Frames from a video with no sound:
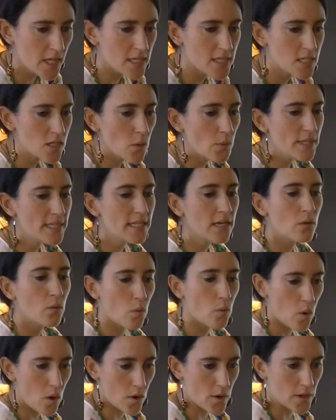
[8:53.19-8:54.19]
So in
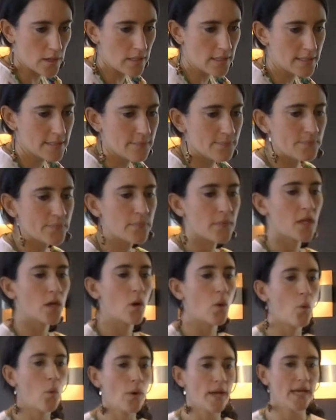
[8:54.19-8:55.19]
the world,
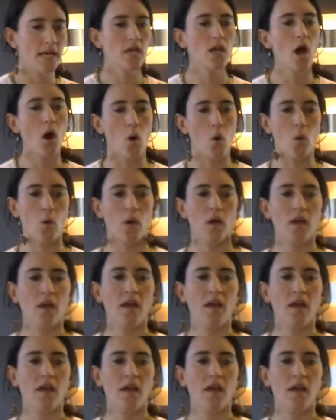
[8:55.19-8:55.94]
we know